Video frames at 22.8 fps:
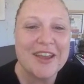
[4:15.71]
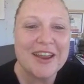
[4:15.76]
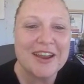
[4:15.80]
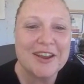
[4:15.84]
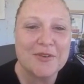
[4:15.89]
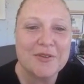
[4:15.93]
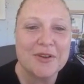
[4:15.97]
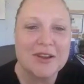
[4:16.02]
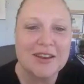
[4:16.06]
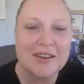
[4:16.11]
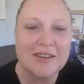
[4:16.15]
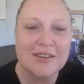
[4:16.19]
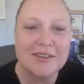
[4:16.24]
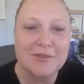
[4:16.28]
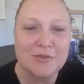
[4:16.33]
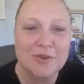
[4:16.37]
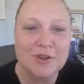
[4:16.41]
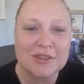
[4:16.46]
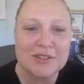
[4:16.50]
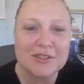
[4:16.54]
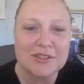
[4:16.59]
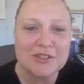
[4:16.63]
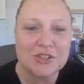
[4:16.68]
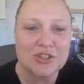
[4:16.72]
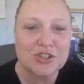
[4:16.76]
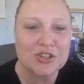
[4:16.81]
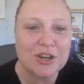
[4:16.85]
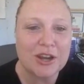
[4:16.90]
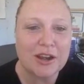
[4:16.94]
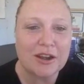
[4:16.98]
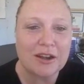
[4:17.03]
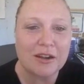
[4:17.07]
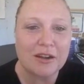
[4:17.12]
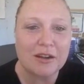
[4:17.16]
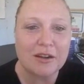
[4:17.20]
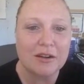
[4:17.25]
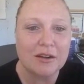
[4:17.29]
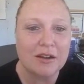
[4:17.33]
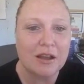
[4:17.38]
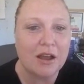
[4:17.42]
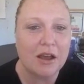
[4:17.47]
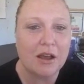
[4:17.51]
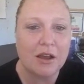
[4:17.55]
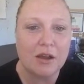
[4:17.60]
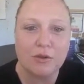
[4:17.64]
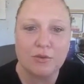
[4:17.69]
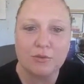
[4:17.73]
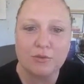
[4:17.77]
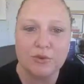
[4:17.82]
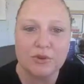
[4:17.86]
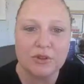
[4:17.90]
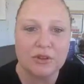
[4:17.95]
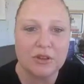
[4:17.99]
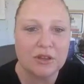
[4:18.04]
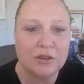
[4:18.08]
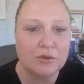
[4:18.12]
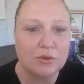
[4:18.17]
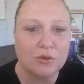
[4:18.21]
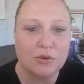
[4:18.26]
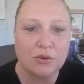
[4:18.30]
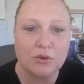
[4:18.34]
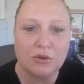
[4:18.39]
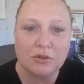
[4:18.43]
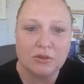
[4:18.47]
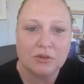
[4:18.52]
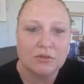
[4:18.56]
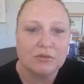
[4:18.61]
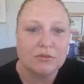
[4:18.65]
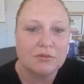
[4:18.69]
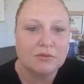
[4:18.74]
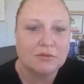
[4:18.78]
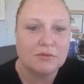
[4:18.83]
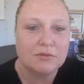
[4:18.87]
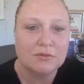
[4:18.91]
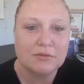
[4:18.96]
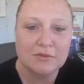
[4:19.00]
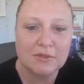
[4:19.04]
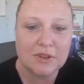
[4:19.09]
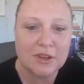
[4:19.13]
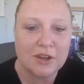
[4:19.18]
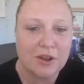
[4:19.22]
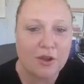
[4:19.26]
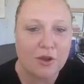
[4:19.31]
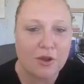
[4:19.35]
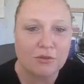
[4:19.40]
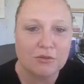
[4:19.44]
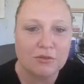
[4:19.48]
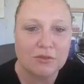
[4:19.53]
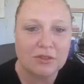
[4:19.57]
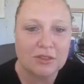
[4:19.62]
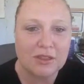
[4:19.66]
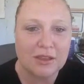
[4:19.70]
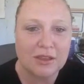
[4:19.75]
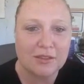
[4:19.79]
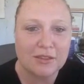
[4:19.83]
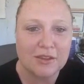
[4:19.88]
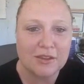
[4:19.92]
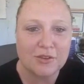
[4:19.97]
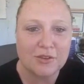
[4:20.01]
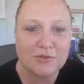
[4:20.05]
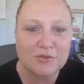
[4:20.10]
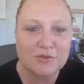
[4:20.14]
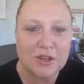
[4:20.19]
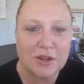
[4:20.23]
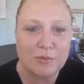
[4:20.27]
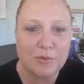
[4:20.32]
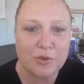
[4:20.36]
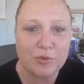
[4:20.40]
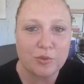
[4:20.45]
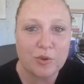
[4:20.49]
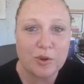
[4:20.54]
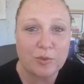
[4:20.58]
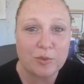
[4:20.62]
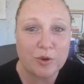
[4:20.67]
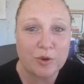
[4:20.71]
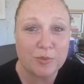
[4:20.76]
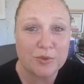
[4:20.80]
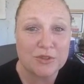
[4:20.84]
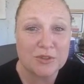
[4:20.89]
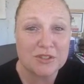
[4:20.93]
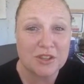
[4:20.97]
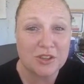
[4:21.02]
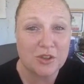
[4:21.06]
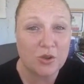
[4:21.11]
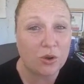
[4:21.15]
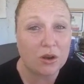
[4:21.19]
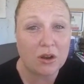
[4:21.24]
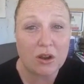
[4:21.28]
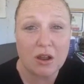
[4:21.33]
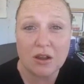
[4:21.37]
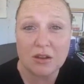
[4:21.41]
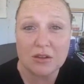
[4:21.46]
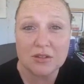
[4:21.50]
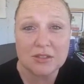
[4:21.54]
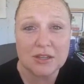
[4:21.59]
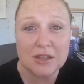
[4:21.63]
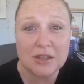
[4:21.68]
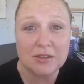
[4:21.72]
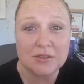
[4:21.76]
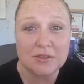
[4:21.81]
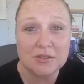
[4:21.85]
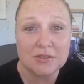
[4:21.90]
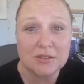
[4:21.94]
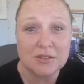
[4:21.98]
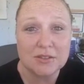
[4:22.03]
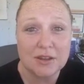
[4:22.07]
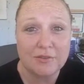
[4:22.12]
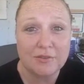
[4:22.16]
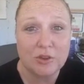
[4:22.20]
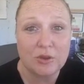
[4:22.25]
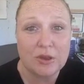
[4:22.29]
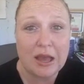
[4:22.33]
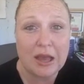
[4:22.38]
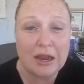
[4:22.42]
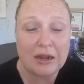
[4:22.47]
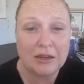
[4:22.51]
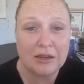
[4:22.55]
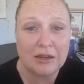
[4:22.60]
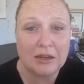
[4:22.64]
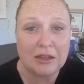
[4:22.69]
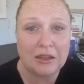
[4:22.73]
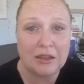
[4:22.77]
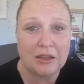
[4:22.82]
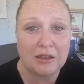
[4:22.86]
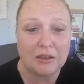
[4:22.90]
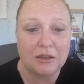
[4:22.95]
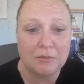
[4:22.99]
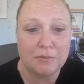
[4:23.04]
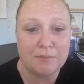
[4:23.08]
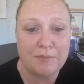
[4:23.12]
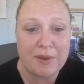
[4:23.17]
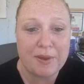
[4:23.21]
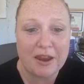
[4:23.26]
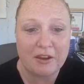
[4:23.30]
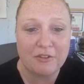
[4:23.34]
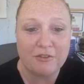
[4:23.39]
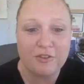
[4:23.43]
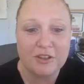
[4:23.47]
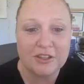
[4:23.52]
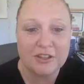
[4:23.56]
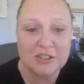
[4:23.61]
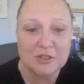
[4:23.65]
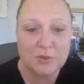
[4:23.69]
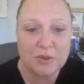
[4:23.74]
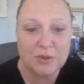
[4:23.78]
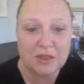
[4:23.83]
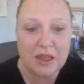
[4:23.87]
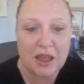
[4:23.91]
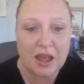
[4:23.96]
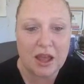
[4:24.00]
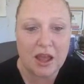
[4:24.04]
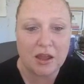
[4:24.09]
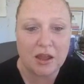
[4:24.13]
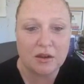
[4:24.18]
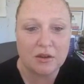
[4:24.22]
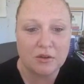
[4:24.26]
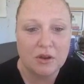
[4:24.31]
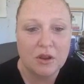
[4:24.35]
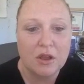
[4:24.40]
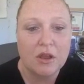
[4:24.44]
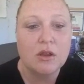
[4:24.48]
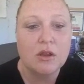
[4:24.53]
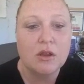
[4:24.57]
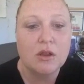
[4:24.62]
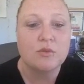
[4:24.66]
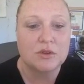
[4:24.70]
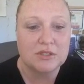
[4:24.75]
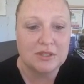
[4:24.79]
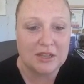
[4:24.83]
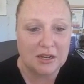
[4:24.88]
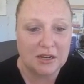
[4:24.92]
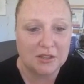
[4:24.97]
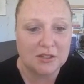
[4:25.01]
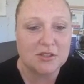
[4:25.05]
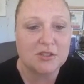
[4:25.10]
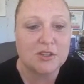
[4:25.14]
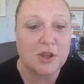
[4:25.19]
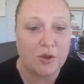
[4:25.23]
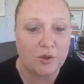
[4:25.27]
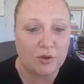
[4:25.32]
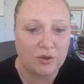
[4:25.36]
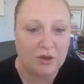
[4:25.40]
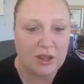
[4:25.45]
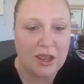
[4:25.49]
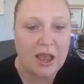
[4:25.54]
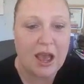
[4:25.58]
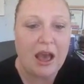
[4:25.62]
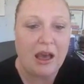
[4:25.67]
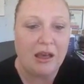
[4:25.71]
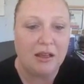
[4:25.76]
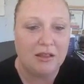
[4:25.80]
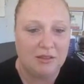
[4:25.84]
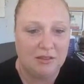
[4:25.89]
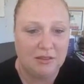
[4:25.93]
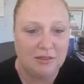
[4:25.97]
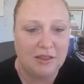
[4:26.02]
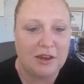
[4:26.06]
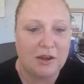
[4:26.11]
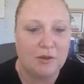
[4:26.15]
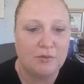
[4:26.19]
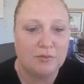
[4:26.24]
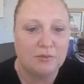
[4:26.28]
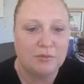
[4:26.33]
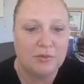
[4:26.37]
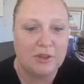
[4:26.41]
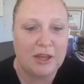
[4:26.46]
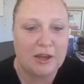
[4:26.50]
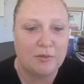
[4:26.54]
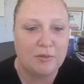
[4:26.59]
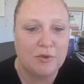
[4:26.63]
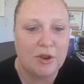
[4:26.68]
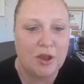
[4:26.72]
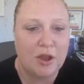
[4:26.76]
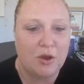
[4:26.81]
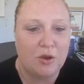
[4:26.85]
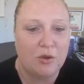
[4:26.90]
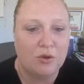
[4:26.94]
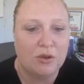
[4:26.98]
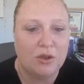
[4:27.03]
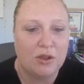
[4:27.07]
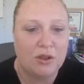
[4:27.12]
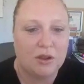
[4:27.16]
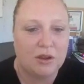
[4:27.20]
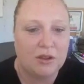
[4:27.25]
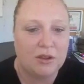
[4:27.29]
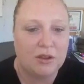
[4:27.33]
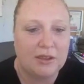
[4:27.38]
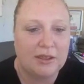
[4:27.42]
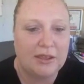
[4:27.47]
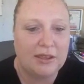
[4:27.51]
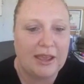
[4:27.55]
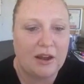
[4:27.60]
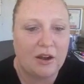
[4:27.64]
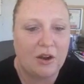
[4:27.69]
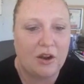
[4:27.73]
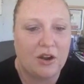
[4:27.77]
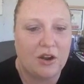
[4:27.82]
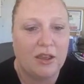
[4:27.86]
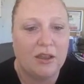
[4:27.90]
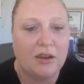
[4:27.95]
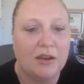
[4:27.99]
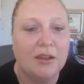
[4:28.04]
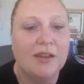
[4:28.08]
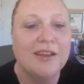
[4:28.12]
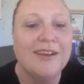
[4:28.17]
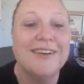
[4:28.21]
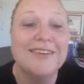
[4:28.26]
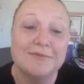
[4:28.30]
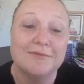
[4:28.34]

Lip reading: anyone wants to share a really cool, you know, thing that you've done with repurposing your content? Have you had any benefits with that? Rosetta Stone, yeah. Let him know. Get on it.